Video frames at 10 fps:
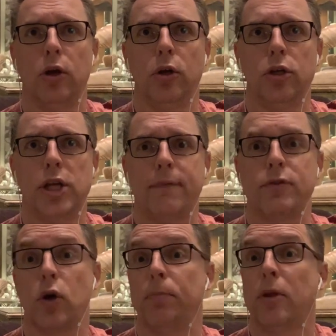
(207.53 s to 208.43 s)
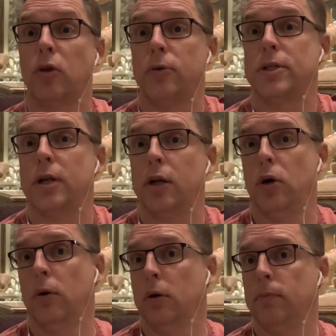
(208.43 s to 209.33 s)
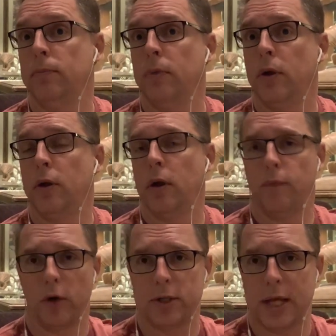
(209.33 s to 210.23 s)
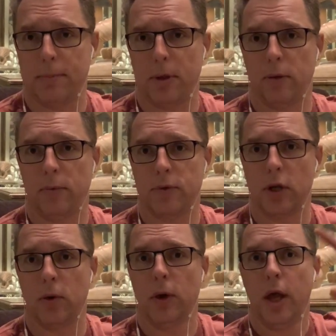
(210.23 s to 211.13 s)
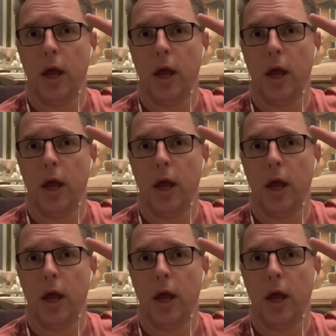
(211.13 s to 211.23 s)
JavaScript that's hosted on Google, for example. So